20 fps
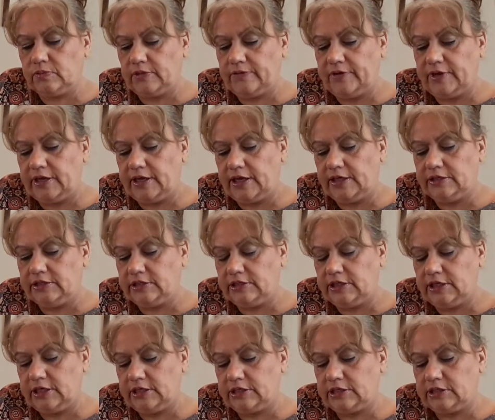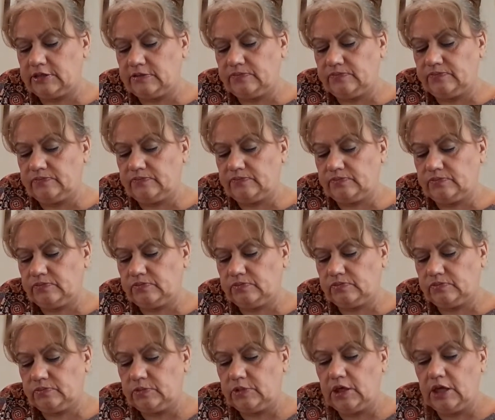Bring it into this.
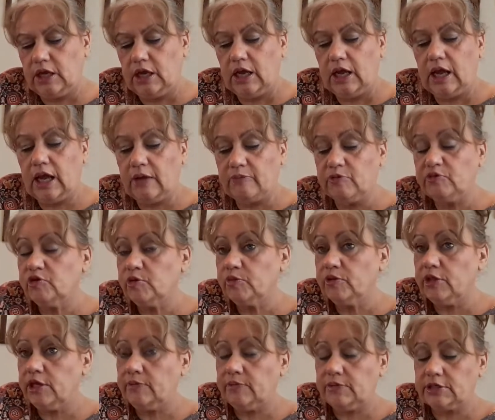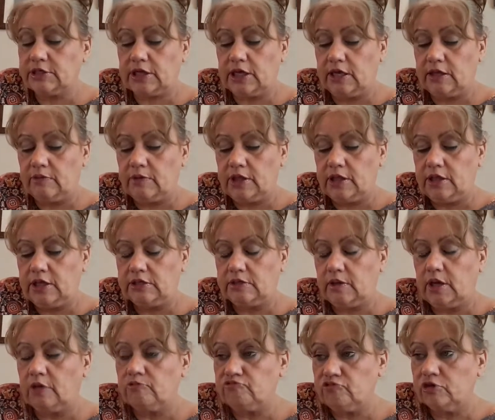I've been really like my skin, well,
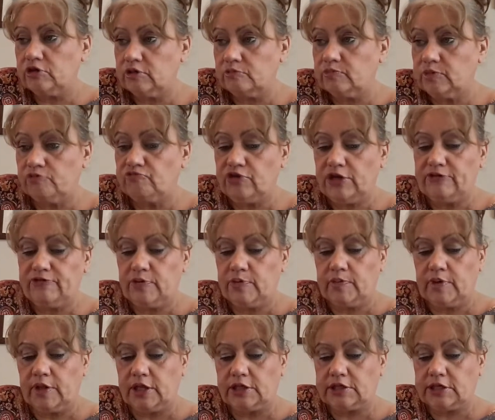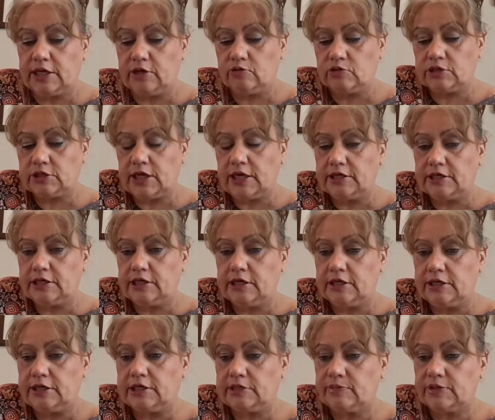I've really been raving at my Lizero skincare
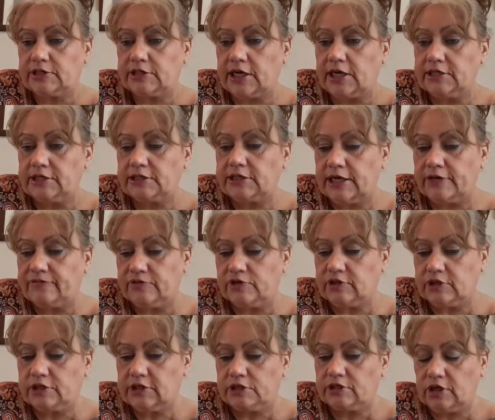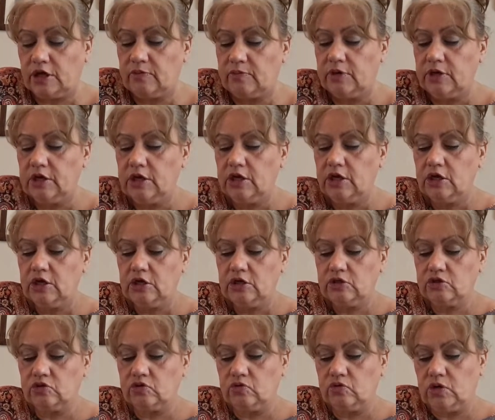lately because my skin's definitely cleared up.
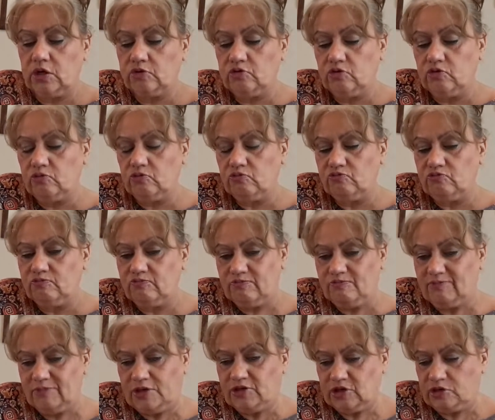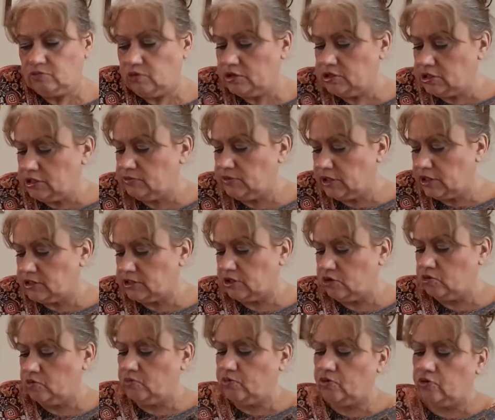So I just like to see what this
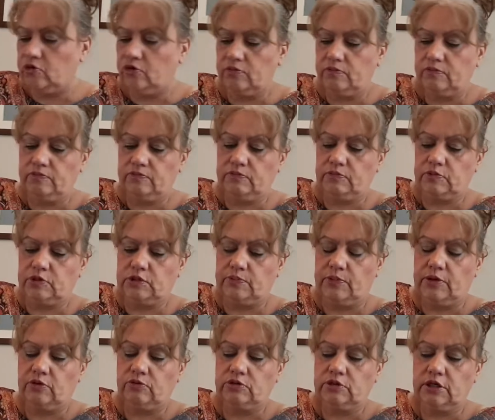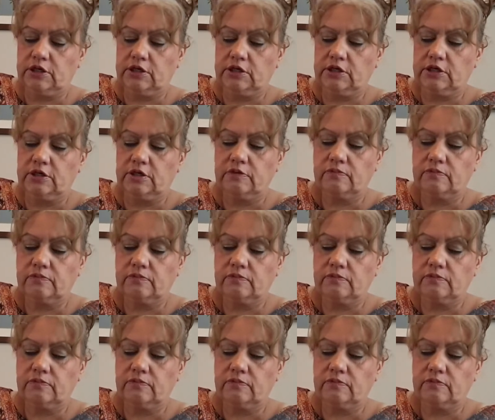little pot smells like.